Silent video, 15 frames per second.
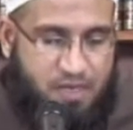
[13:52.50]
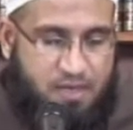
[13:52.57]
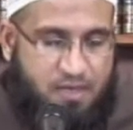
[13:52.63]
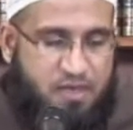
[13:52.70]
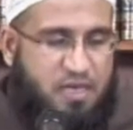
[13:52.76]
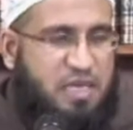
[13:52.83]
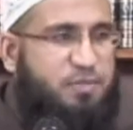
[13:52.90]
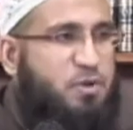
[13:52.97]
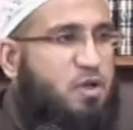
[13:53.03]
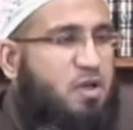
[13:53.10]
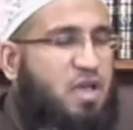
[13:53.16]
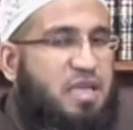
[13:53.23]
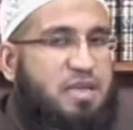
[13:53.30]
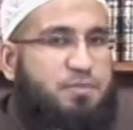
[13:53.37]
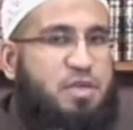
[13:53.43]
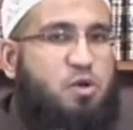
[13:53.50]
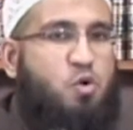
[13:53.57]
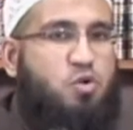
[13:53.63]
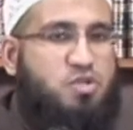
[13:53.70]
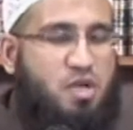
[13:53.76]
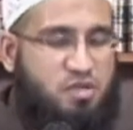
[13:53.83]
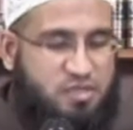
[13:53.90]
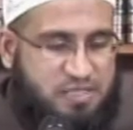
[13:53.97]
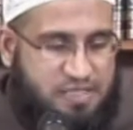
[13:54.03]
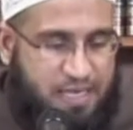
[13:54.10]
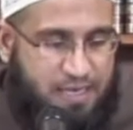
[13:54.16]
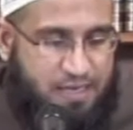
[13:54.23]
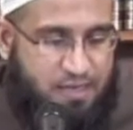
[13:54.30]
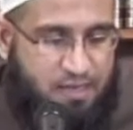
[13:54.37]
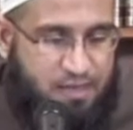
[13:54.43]
Ibn al-Qayyim, he goes on to
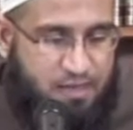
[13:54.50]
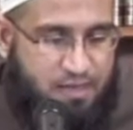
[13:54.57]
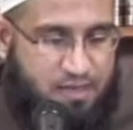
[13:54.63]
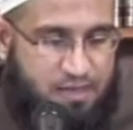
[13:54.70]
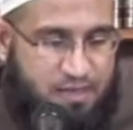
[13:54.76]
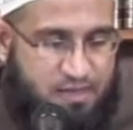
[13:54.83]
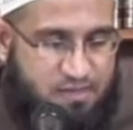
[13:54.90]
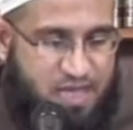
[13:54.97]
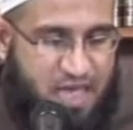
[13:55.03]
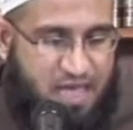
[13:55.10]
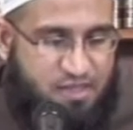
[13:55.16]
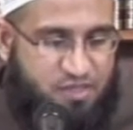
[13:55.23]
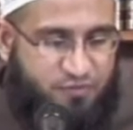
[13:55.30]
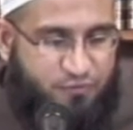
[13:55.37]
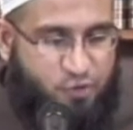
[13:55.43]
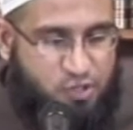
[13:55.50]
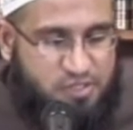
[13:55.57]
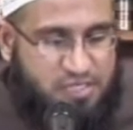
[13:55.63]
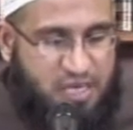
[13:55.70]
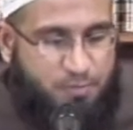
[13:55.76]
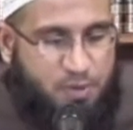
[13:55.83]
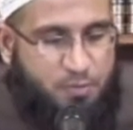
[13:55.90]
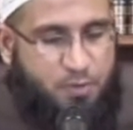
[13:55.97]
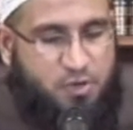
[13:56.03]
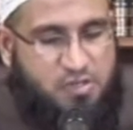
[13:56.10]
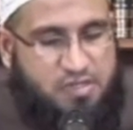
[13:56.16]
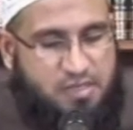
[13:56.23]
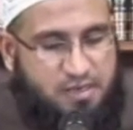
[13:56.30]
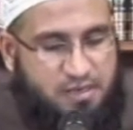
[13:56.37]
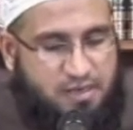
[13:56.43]
say that the first type of
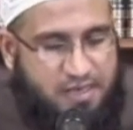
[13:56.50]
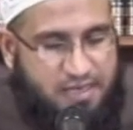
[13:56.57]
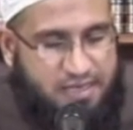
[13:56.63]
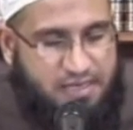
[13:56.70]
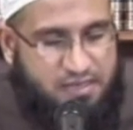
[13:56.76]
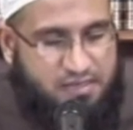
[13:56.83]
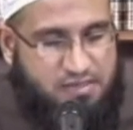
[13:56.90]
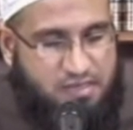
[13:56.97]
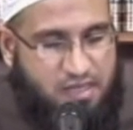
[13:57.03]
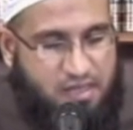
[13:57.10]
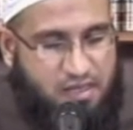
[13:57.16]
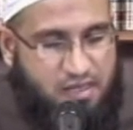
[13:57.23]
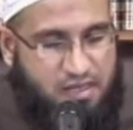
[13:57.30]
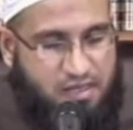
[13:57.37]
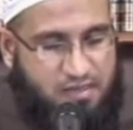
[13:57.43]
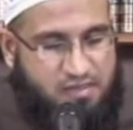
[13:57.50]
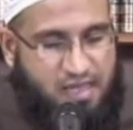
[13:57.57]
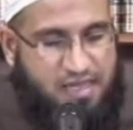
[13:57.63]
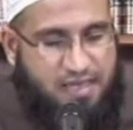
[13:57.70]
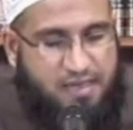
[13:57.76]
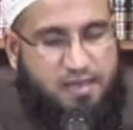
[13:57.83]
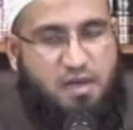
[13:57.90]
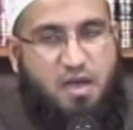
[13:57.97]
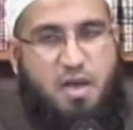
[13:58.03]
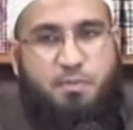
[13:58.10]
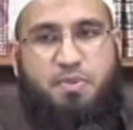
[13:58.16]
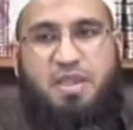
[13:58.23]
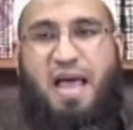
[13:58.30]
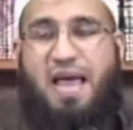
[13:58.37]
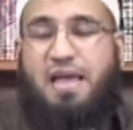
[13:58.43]
person is like a
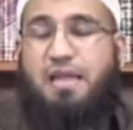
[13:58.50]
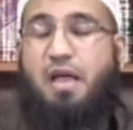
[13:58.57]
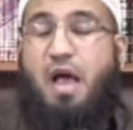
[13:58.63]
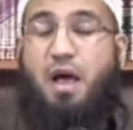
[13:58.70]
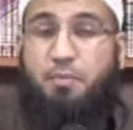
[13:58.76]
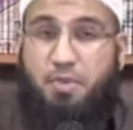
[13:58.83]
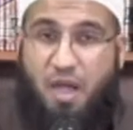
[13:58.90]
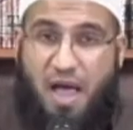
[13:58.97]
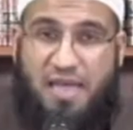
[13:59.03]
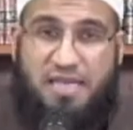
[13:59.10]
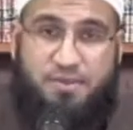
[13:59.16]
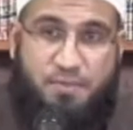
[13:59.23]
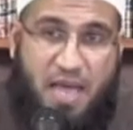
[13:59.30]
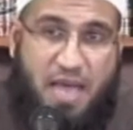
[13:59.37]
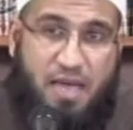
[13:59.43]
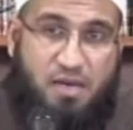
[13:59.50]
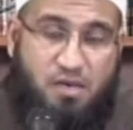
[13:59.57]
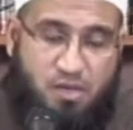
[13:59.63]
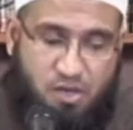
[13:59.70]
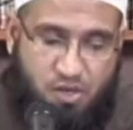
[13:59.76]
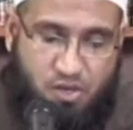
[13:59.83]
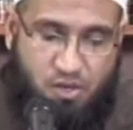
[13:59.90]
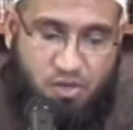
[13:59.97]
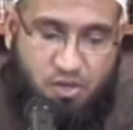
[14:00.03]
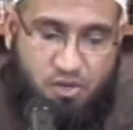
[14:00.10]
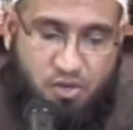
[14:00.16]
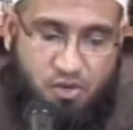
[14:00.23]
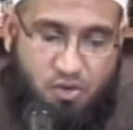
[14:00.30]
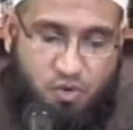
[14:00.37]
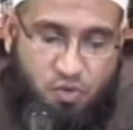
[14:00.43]
blind man
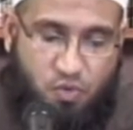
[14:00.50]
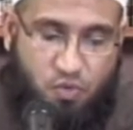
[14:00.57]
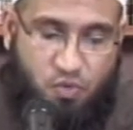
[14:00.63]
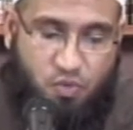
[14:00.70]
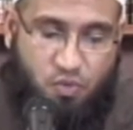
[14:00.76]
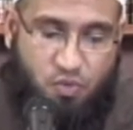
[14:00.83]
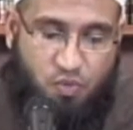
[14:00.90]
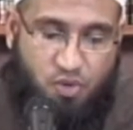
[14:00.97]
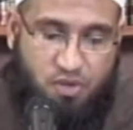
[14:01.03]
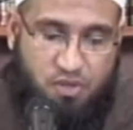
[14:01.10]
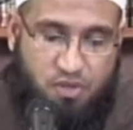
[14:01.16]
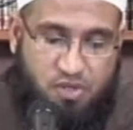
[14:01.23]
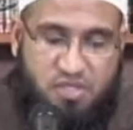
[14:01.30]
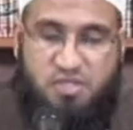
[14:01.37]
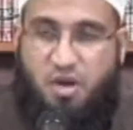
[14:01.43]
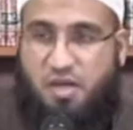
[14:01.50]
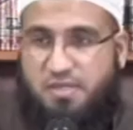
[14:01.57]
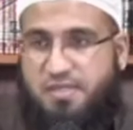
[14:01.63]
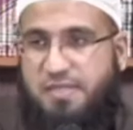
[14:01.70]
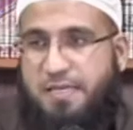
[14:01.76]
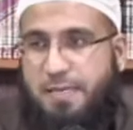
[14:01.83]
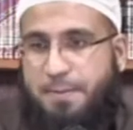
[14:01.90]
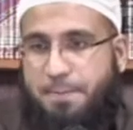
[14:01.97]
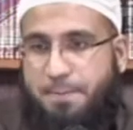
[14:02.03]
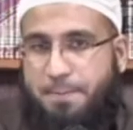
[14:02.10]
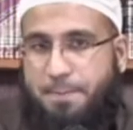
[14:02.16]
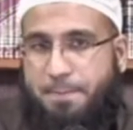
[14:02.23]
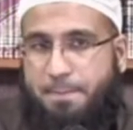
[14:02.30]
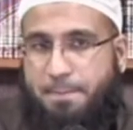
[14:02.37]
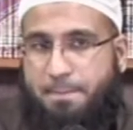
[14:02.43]
who does not see.
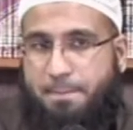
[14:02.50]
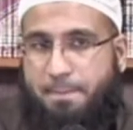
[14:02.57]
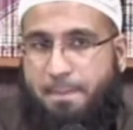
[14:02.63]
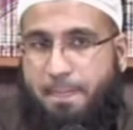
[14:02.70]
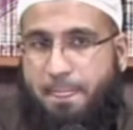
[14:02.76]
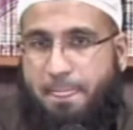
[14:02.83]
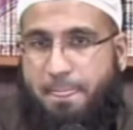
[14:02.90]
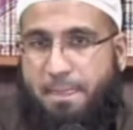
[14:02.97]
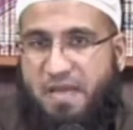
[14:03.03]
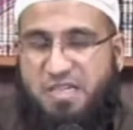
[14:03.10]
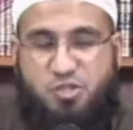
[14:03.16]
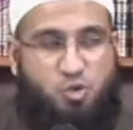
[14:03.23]
So the